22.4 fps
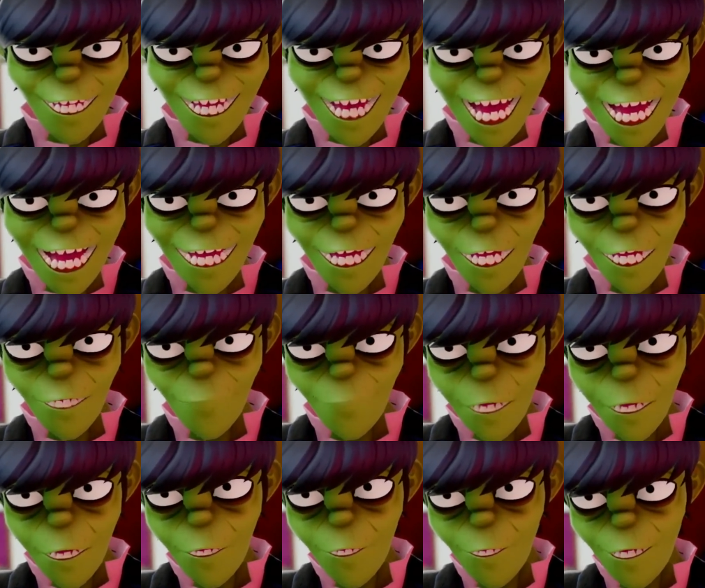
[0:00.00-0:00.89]
as a little
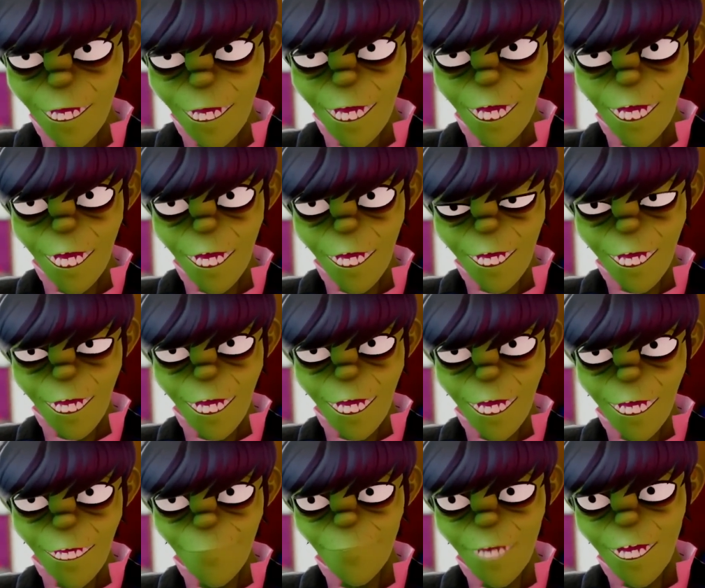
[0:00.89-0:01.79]
boy.
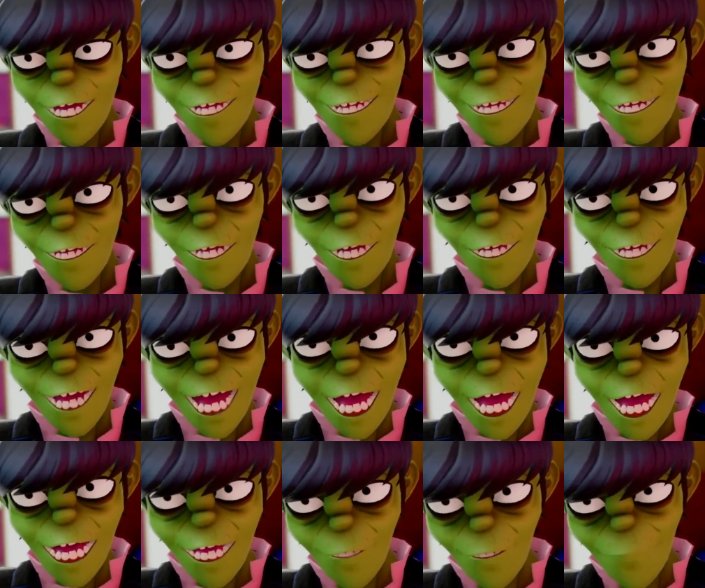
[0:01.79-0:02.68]
Yeah, Murdoc is a
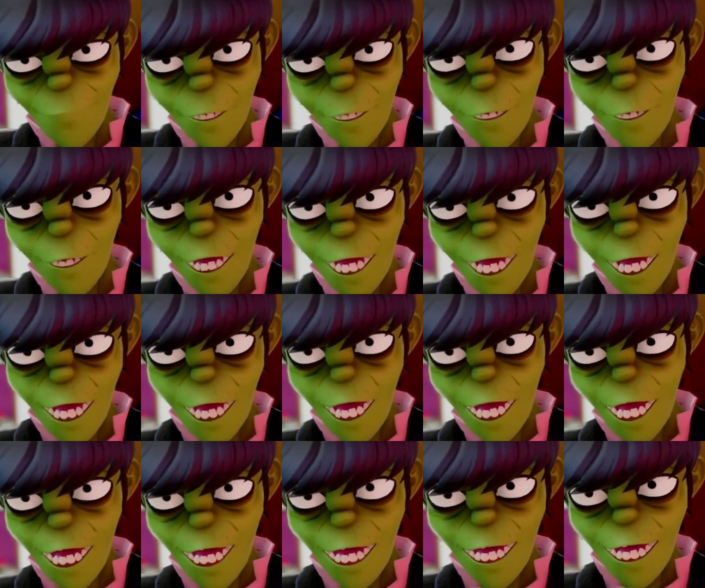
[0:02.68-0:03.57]
little boy.
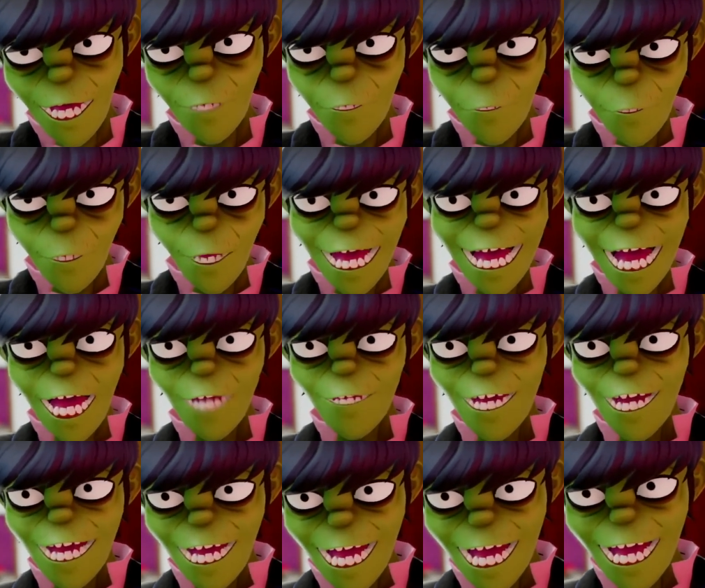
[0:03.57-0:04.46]
Yeah, all the
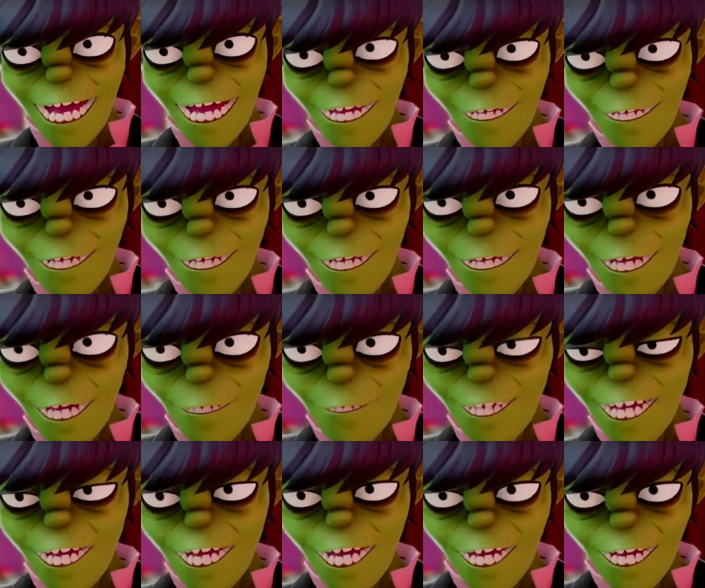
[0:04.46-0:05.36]
other kids, they
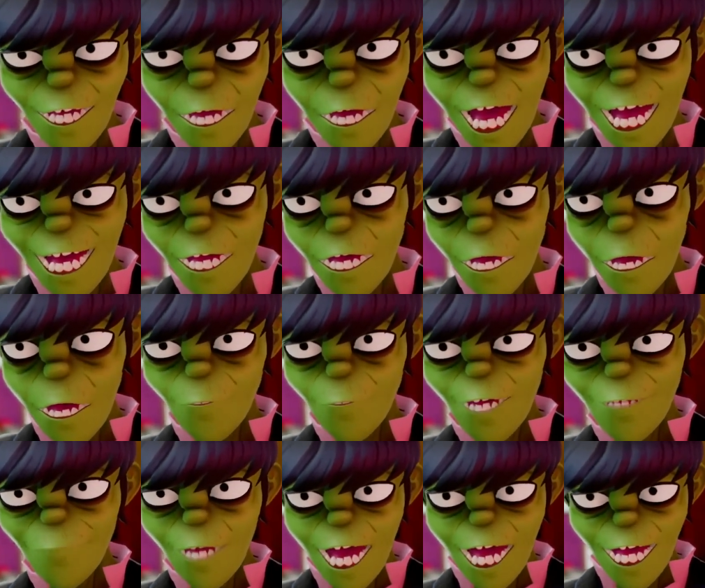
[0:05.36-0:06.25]
just try and
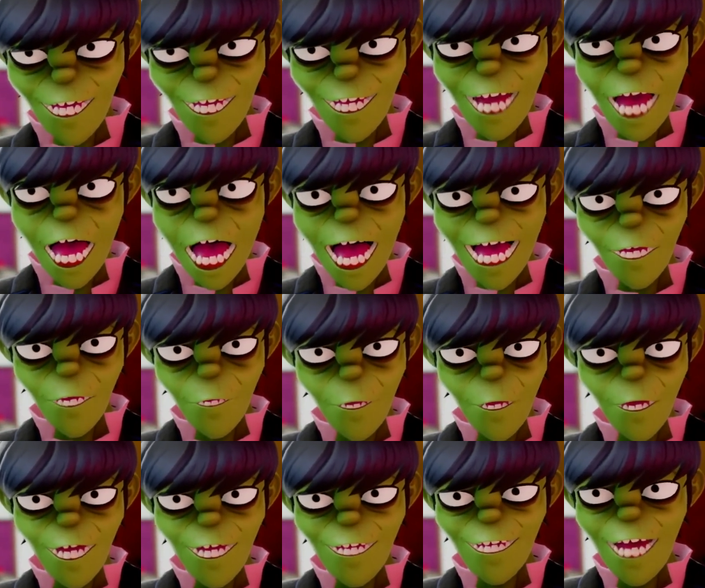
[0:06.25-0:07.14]
copy my style
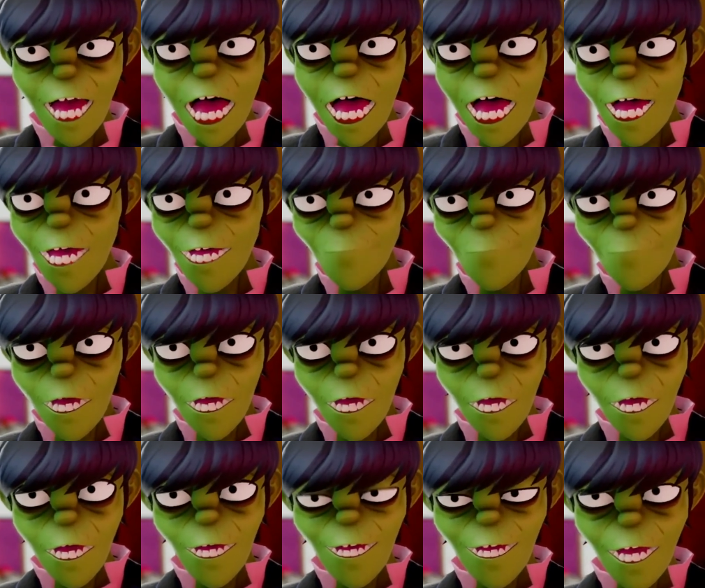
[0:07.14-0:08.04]
all the time.
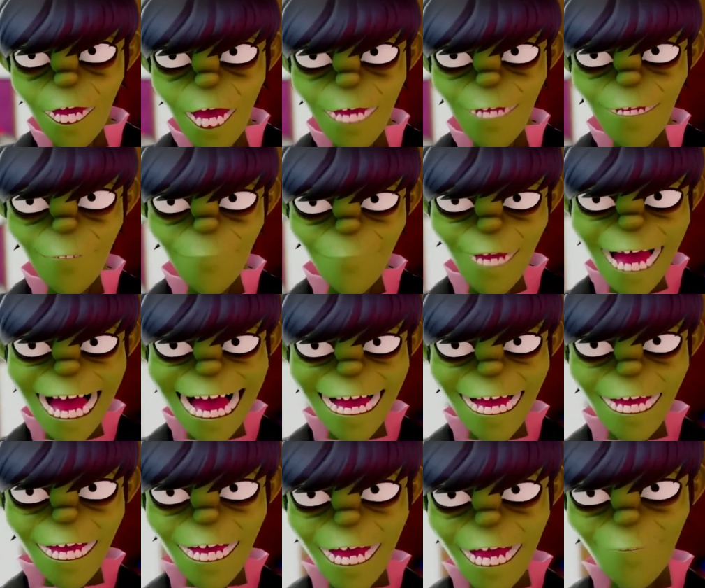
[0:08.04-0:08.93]
You know, like the
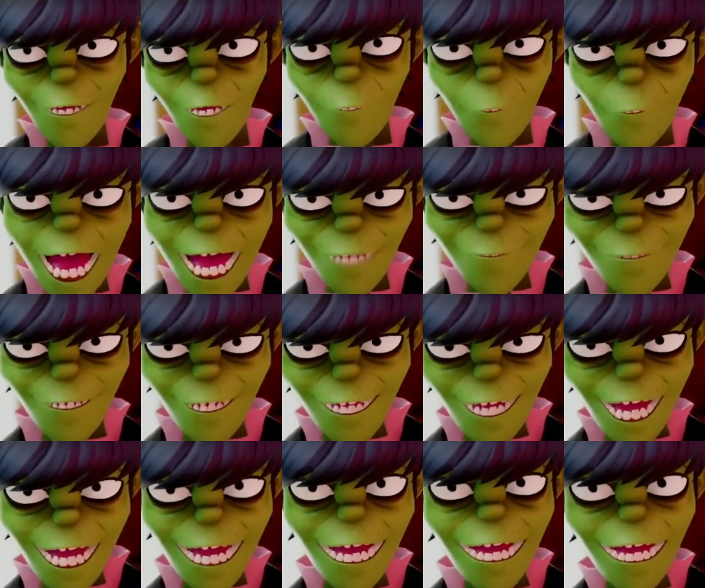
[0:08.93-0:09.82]
black leather
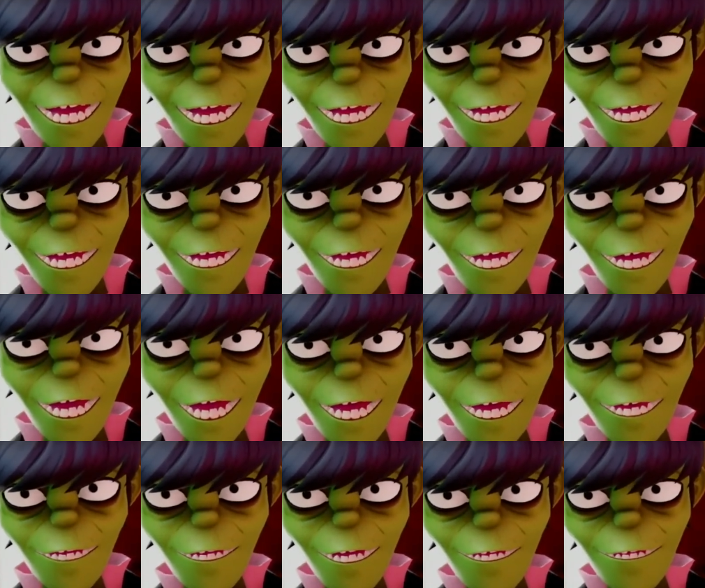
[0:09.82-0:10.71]
onesie,
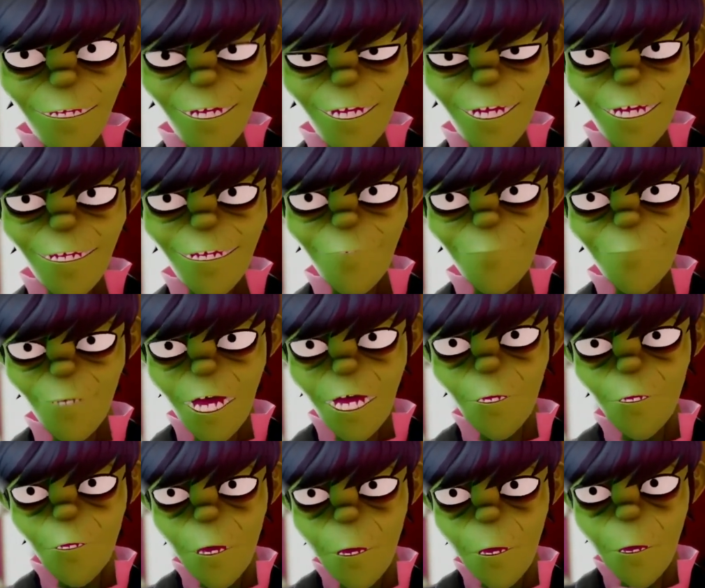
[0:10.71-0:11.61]
yeah, and the, the
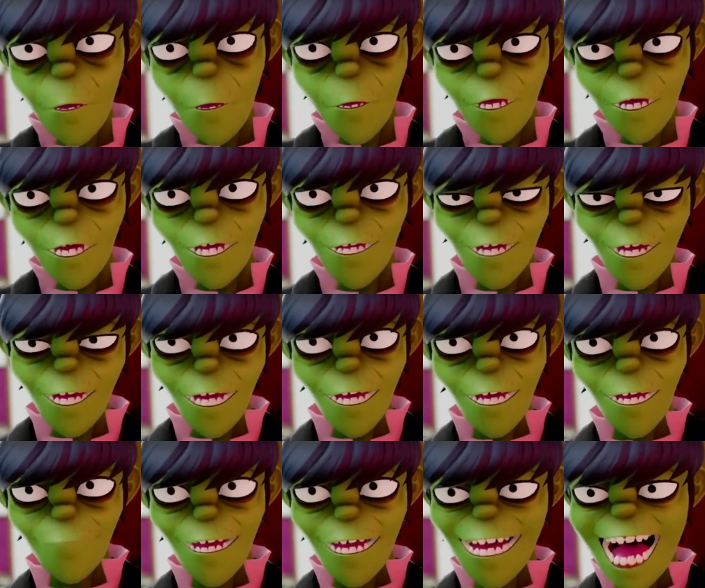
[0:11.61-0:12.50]
mohawk, and
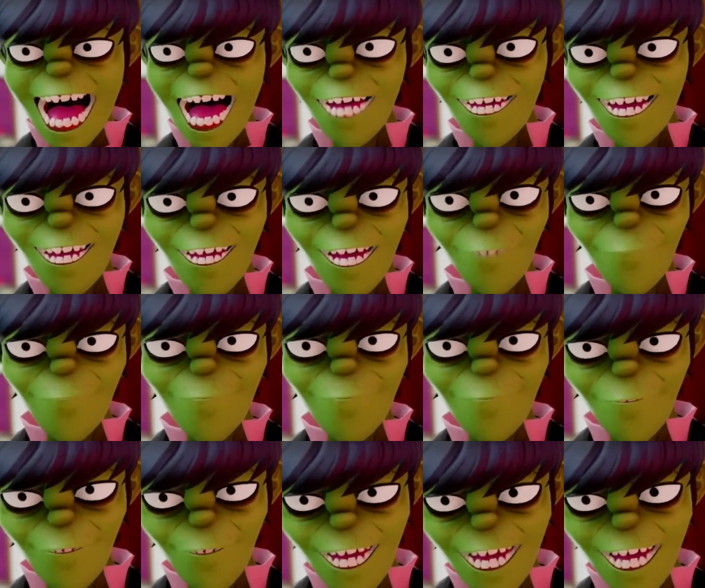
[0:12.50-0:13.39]
the
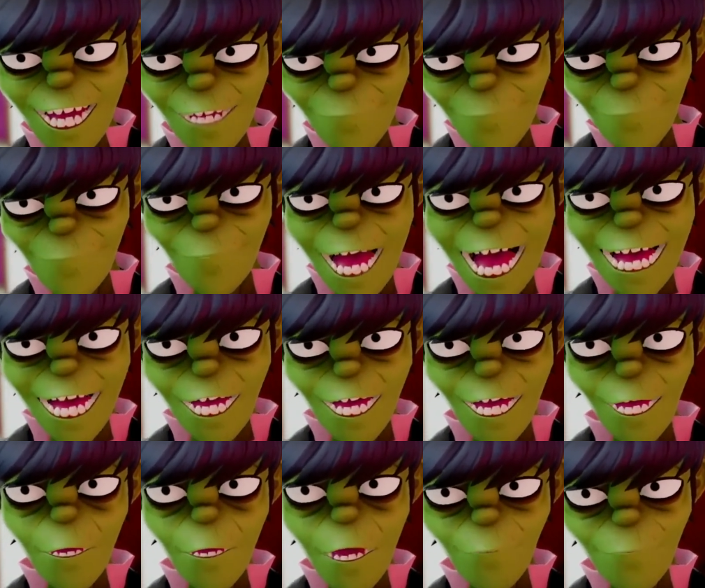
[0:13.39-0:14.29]
custom
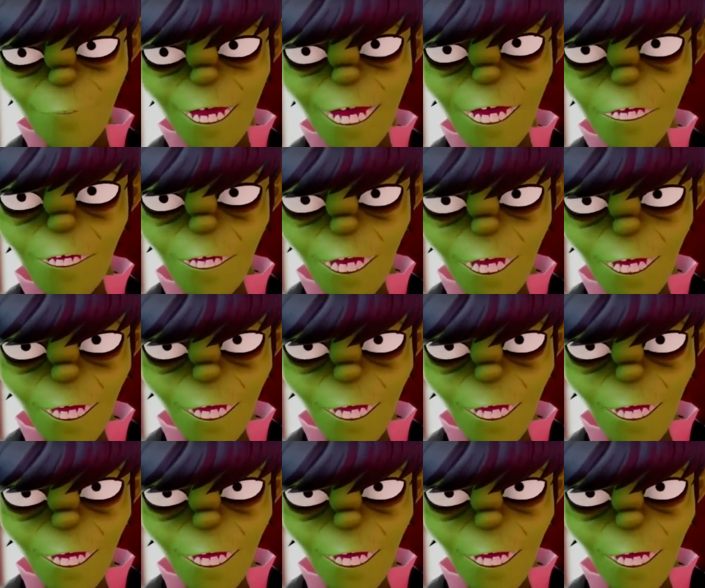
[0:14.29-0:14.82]
space hopper.